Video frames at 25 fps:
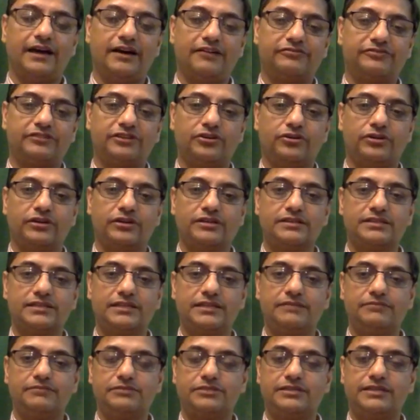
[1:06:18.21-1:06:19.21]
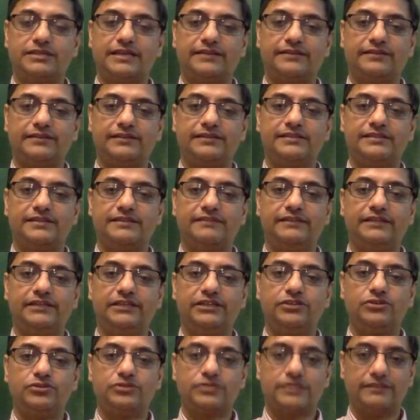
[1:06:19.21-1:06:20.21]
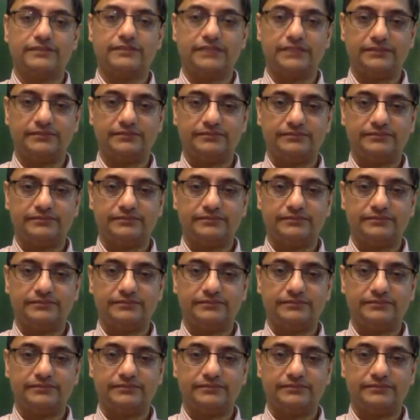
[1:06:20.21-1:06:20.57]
after Aurangzeb's death in 1707.